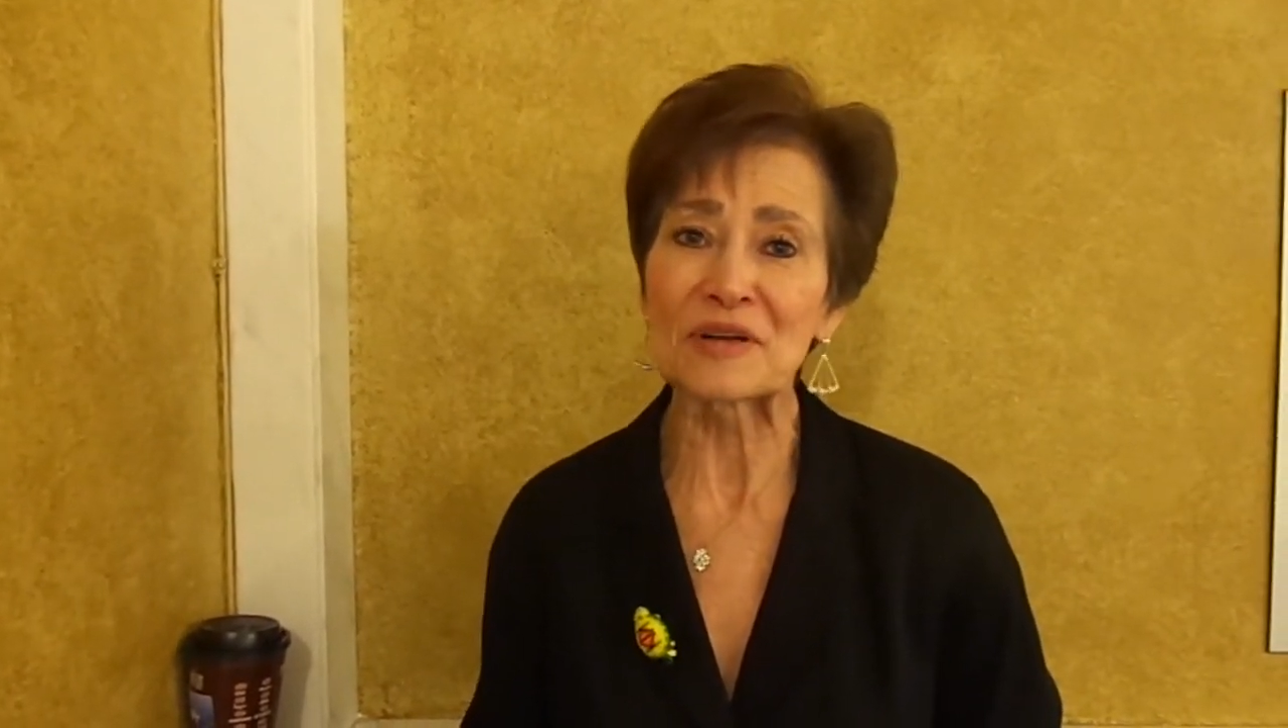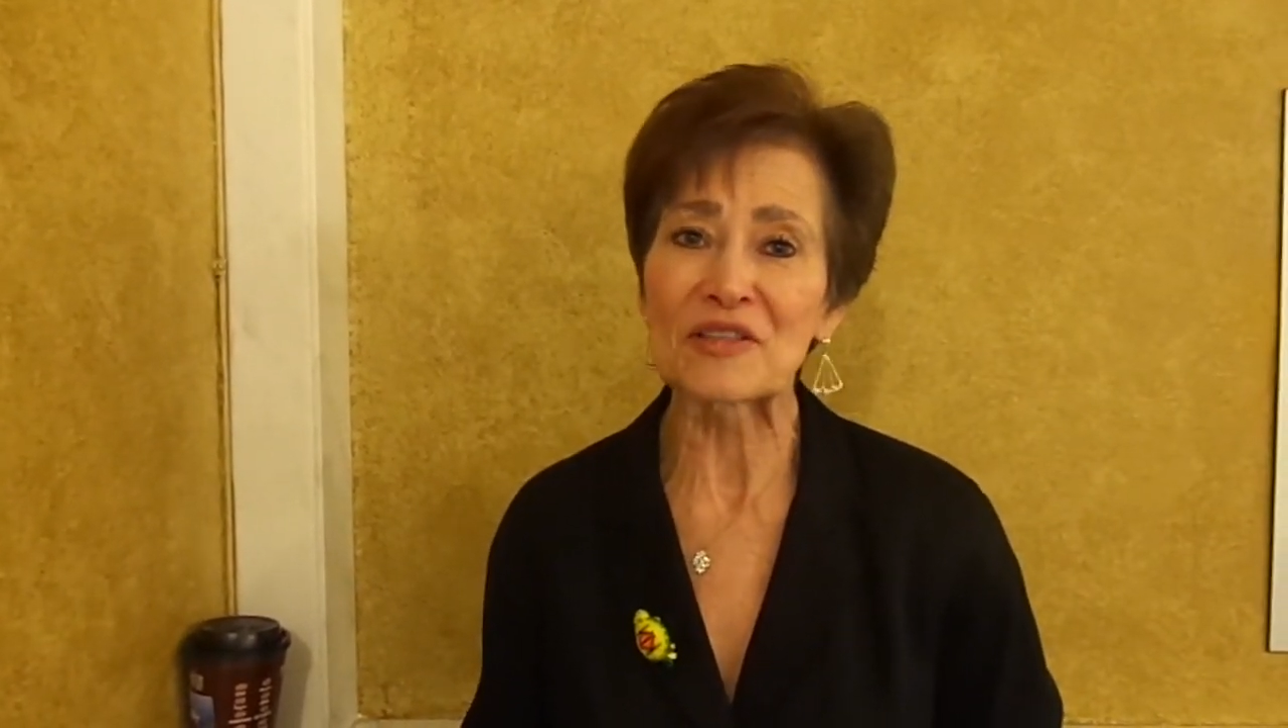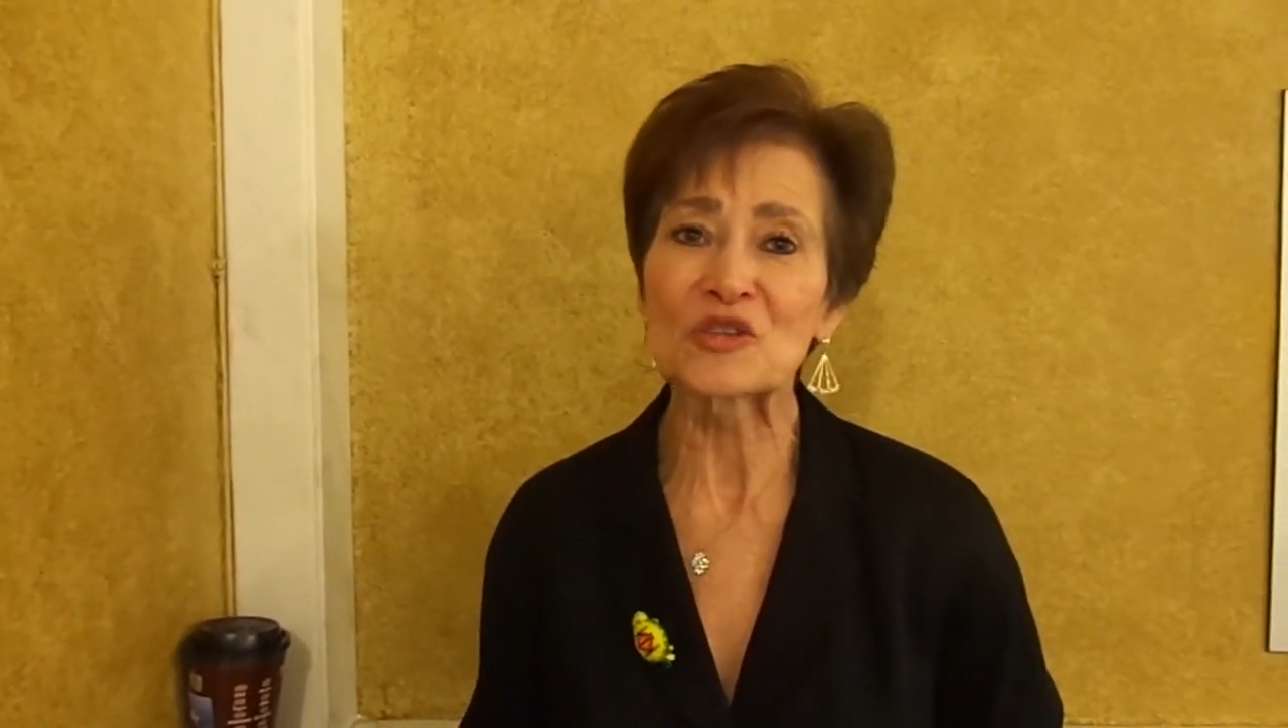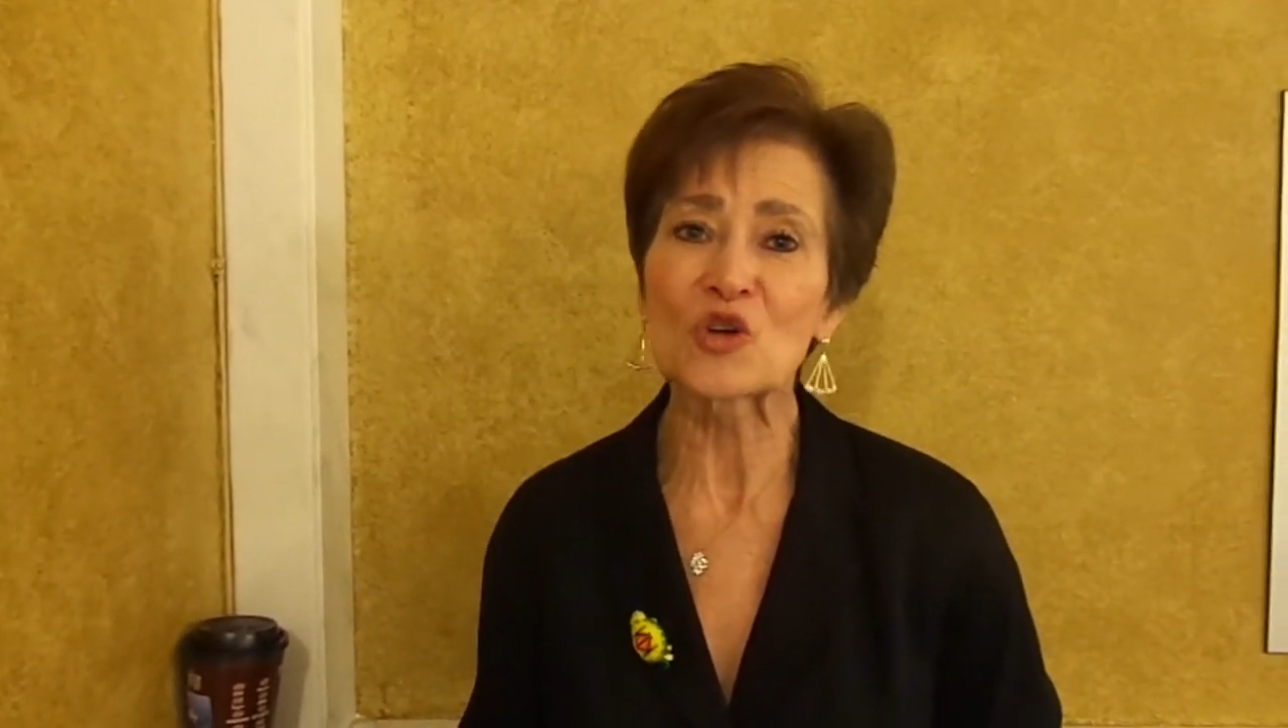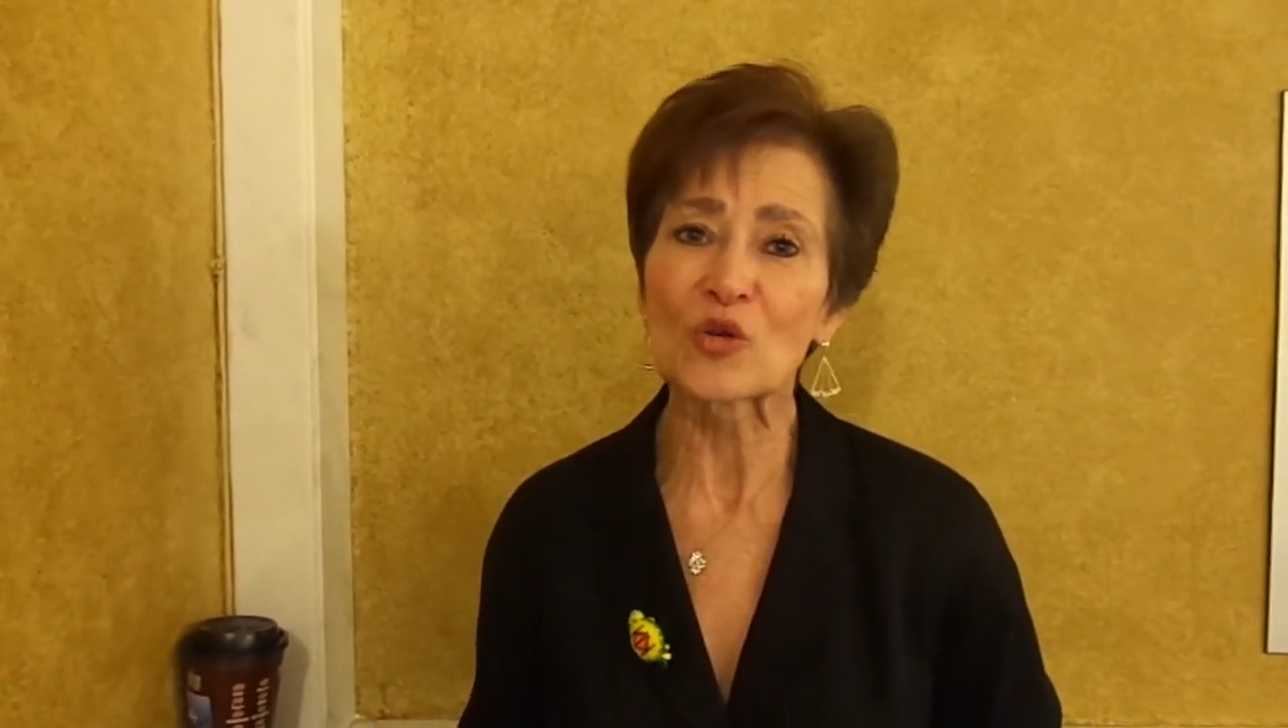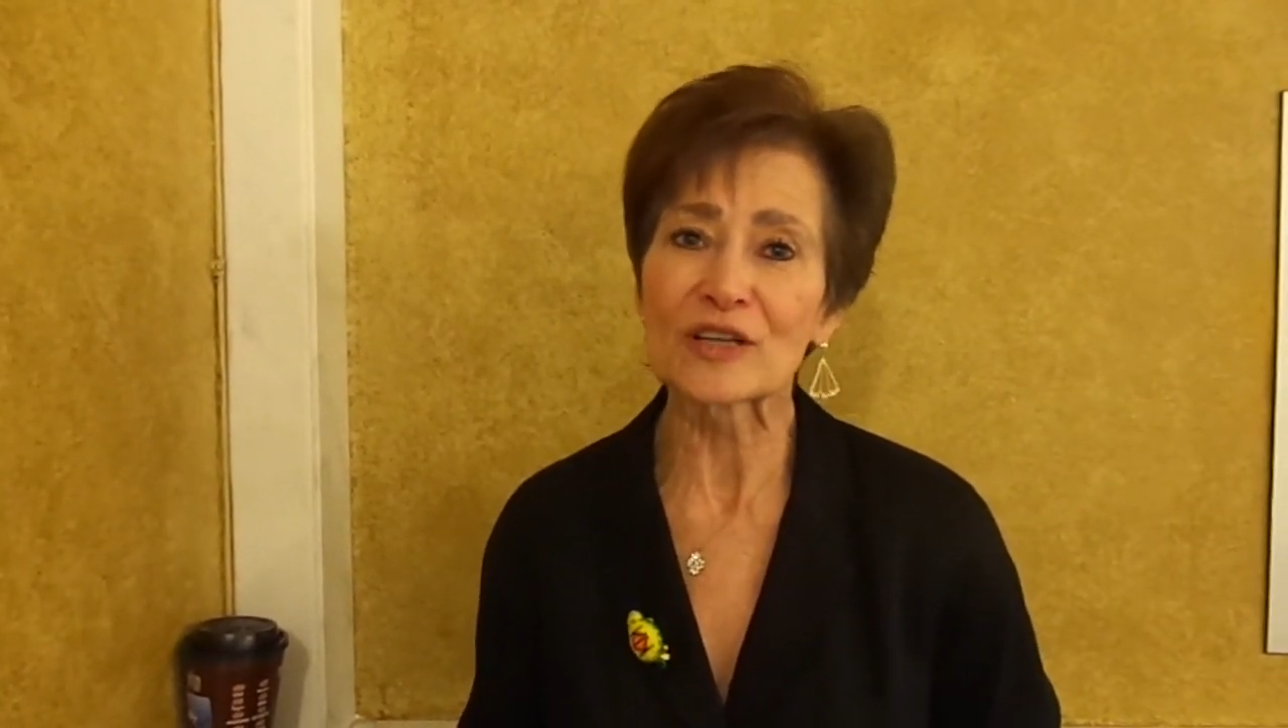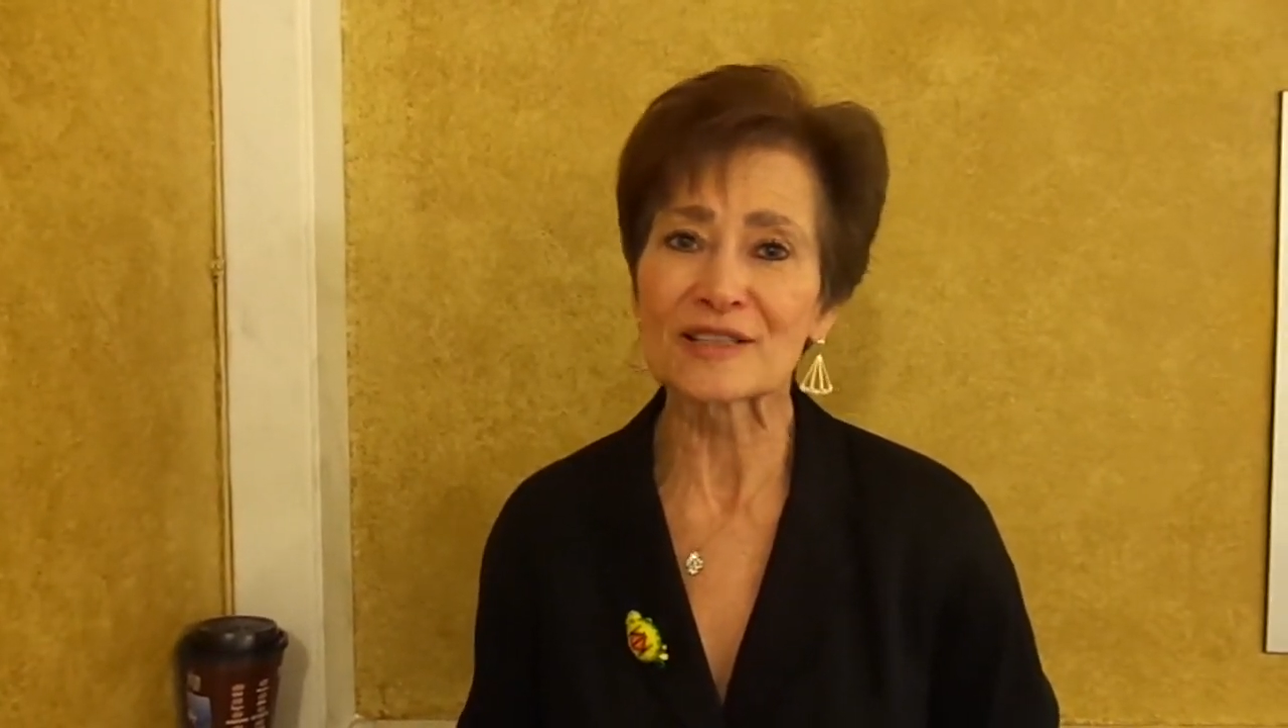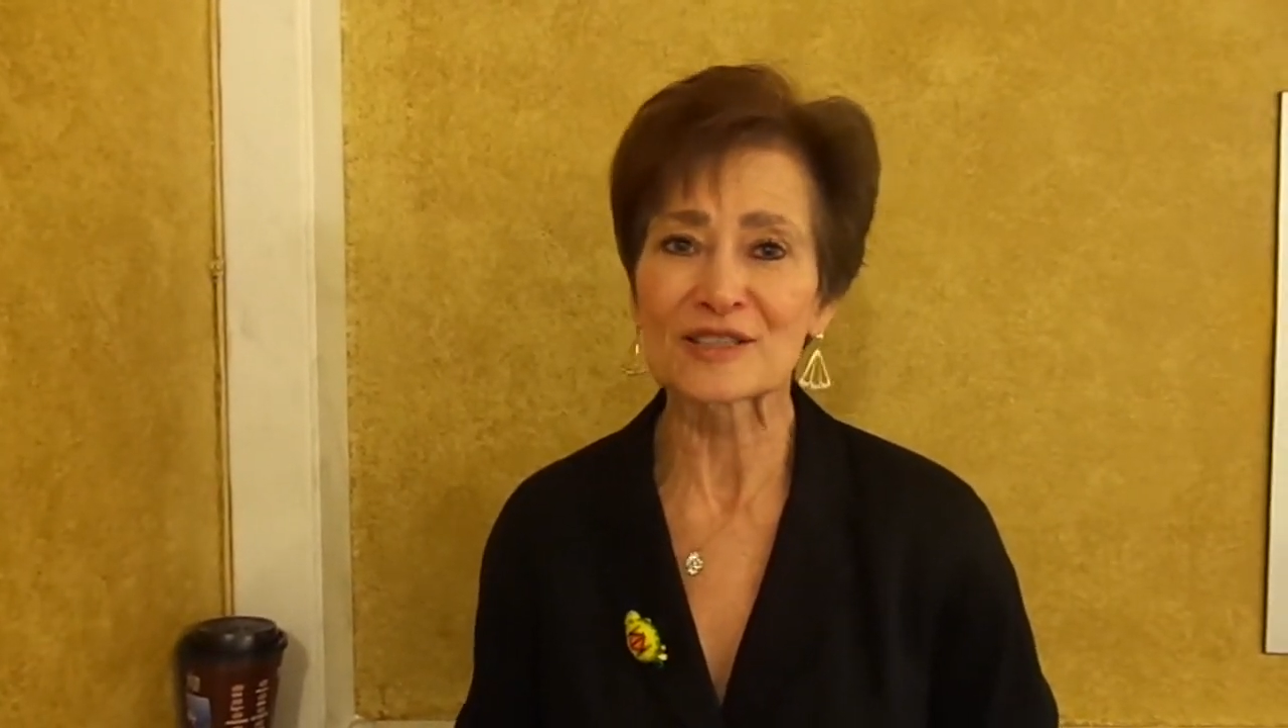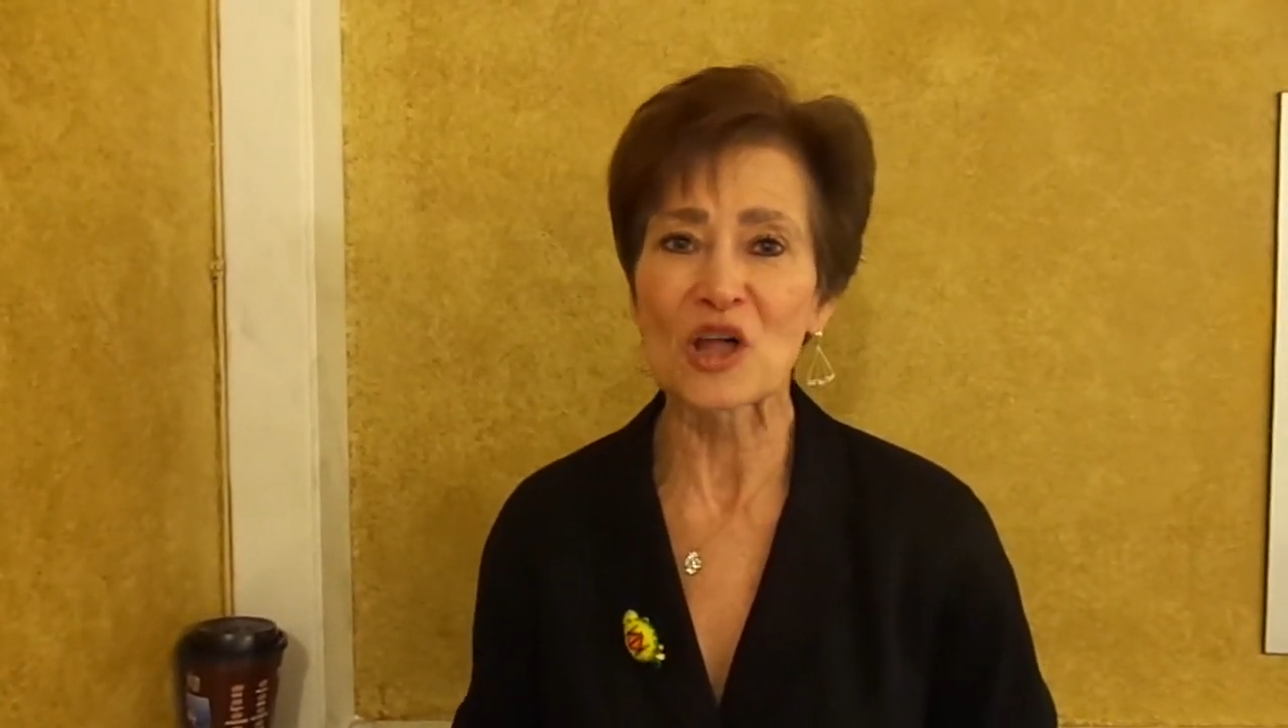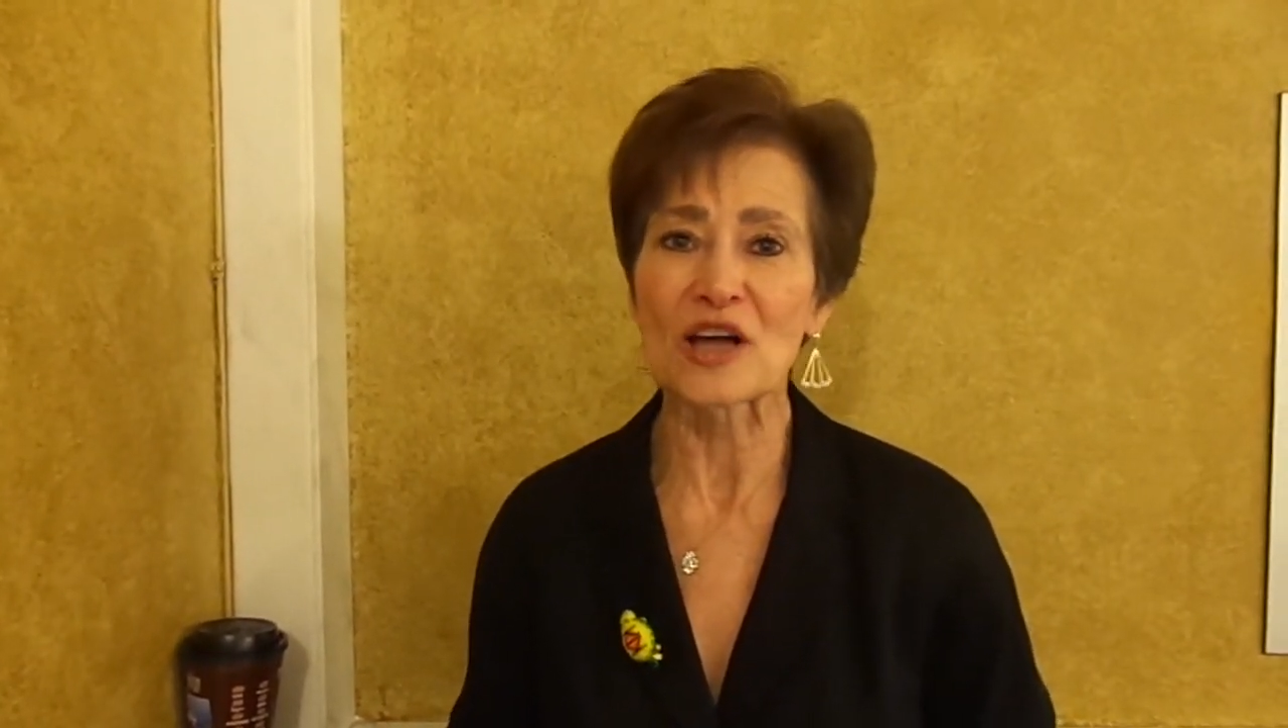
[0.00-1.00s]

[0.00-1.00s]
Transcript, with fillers: of the Jolene's Law